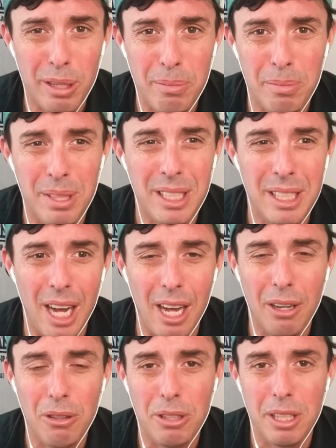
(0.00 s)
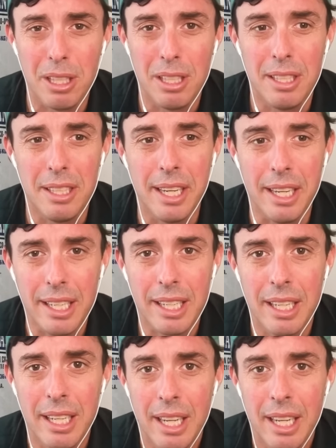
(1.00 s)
him Donald Duck.